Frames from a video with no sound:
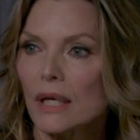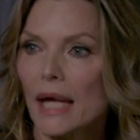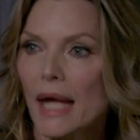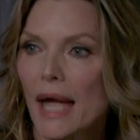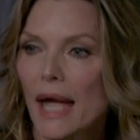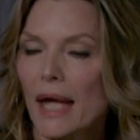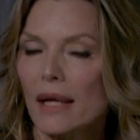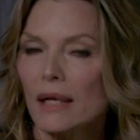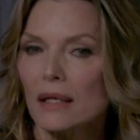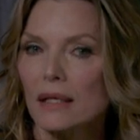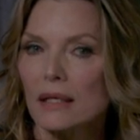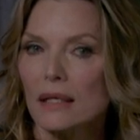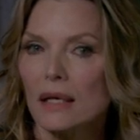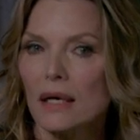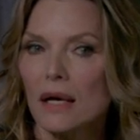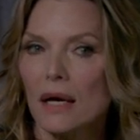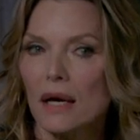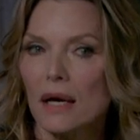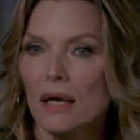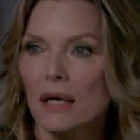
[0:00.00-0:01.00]
and,
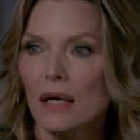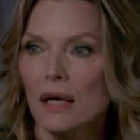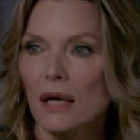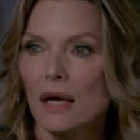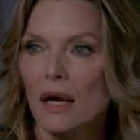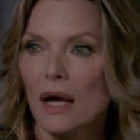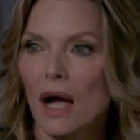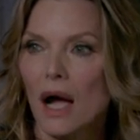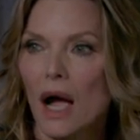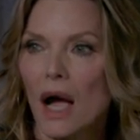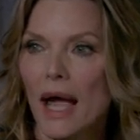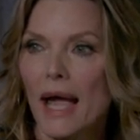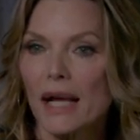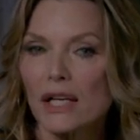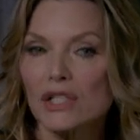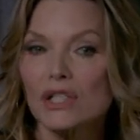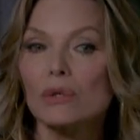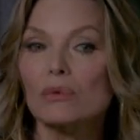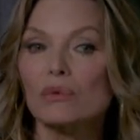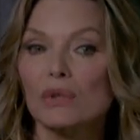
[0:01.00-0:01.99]
and, uh, and, and I
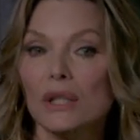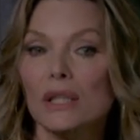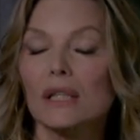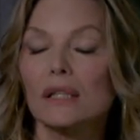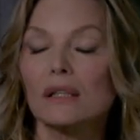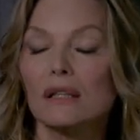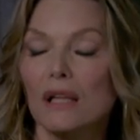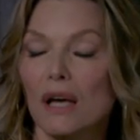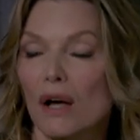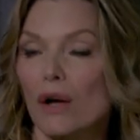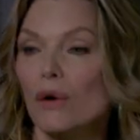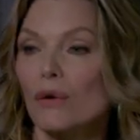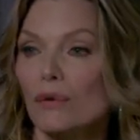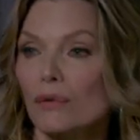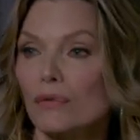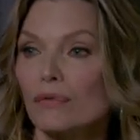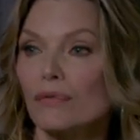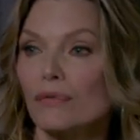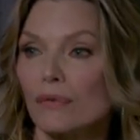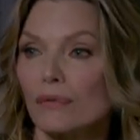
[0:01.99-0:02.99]
actually really
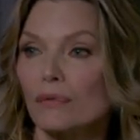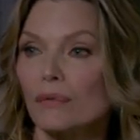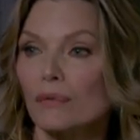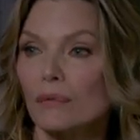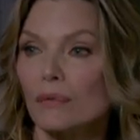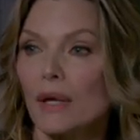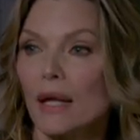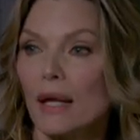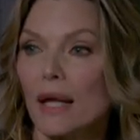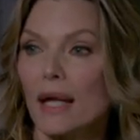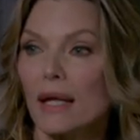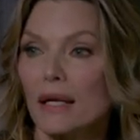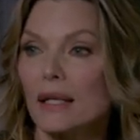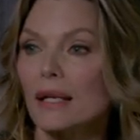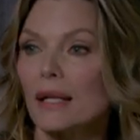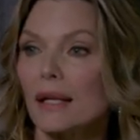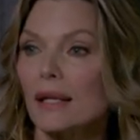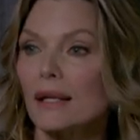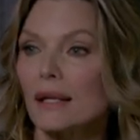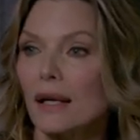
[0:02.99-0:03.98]
love
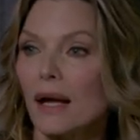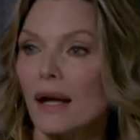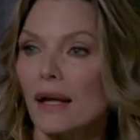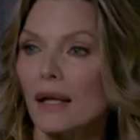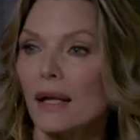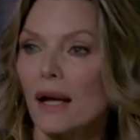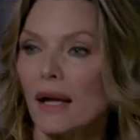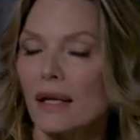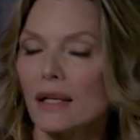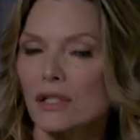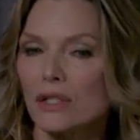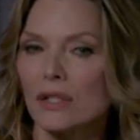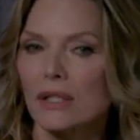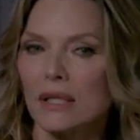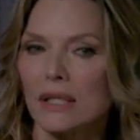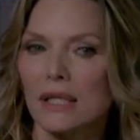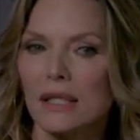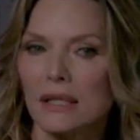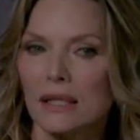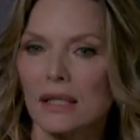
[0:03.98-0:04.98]
editing. I, I actually
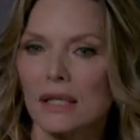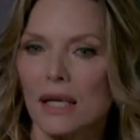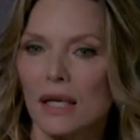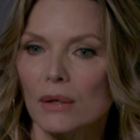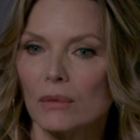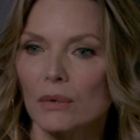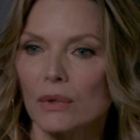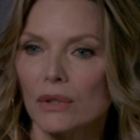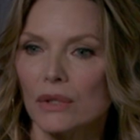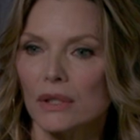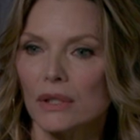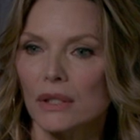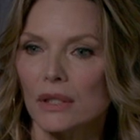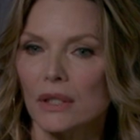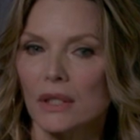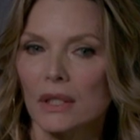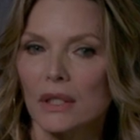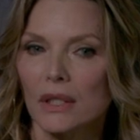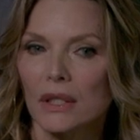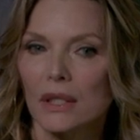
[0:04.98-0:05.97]
think that I would.
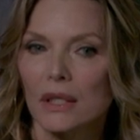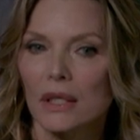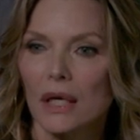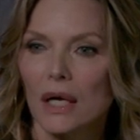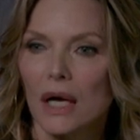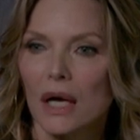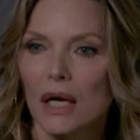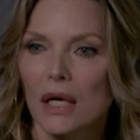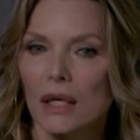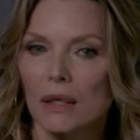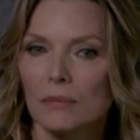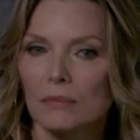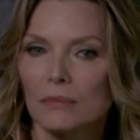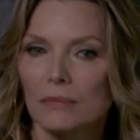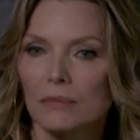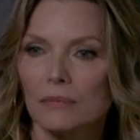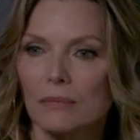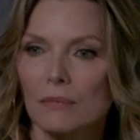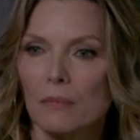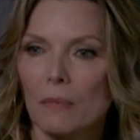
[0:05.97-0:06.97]

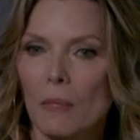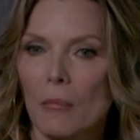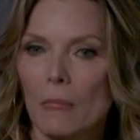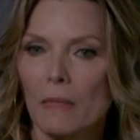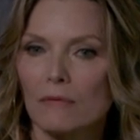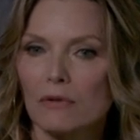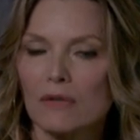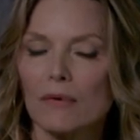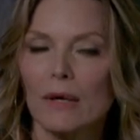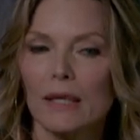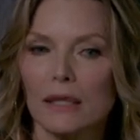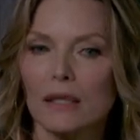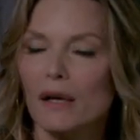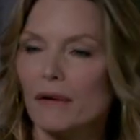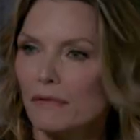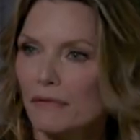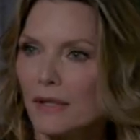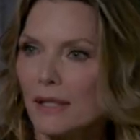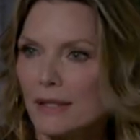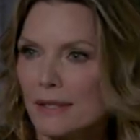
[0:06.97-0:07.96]
Um, first of all, I
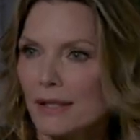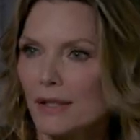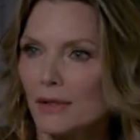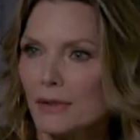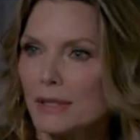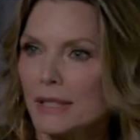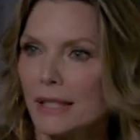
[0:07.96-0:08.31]
love things that are